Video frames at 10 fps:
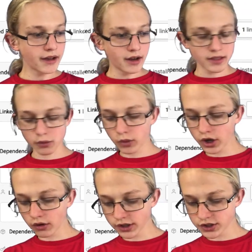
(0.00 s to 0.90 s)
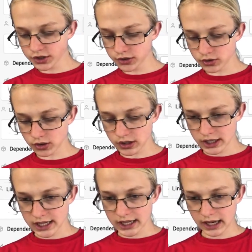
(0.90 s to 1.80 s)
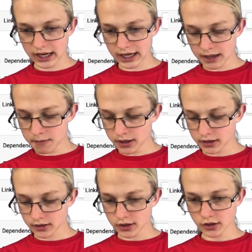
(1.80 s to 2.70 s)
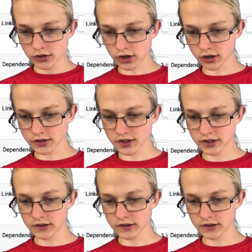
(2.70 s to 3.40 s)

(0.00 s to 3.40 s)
Then we're going to do lib dot,